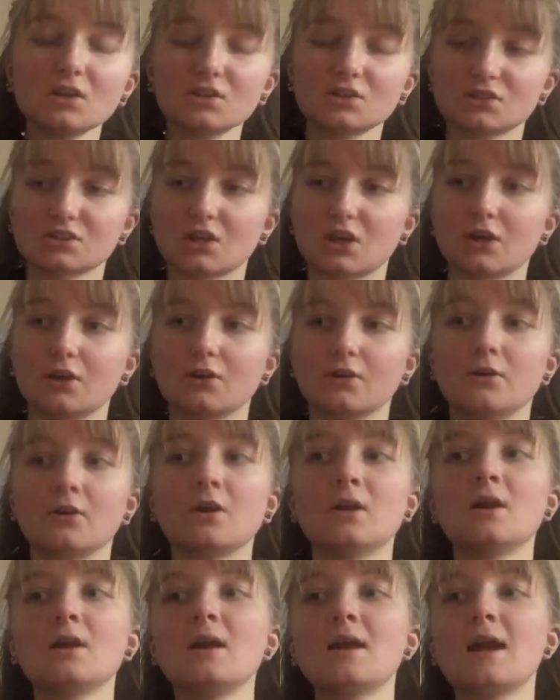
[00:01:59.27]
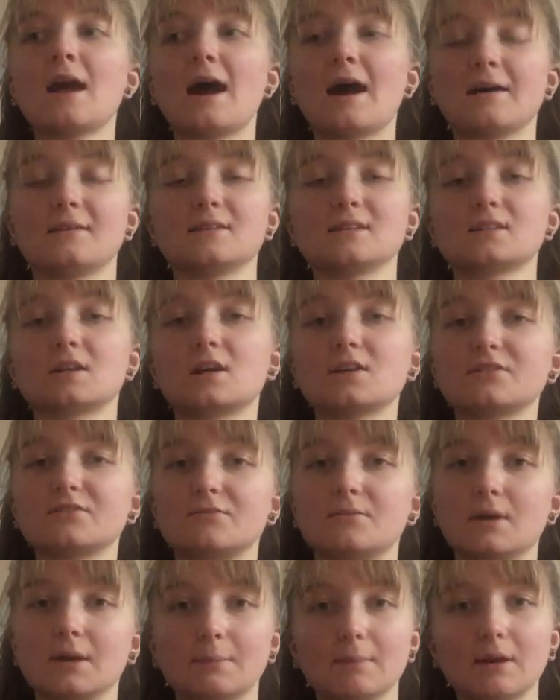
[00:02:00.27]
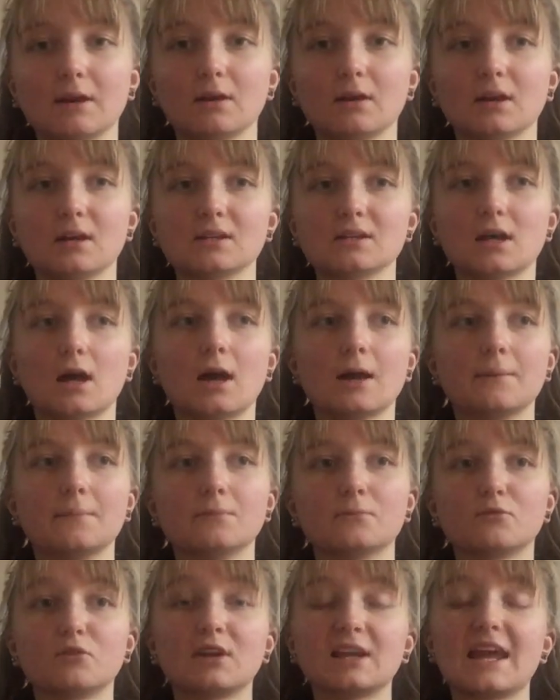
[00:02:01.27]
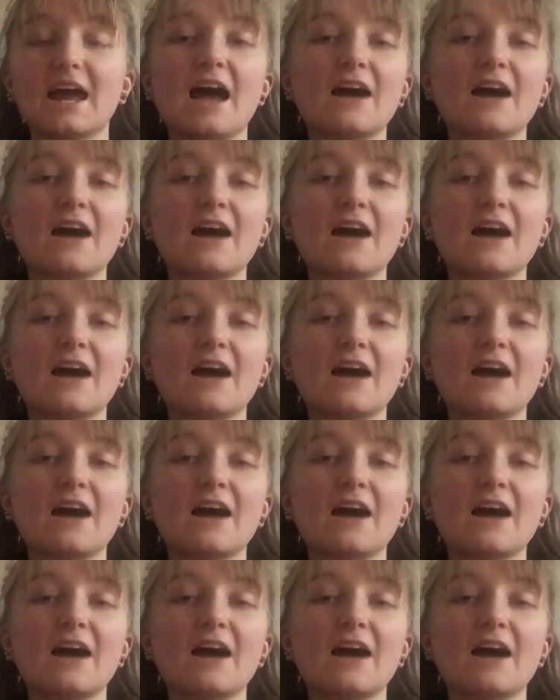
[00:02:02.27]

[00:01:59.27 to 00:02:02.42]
So at the start of my period I'm really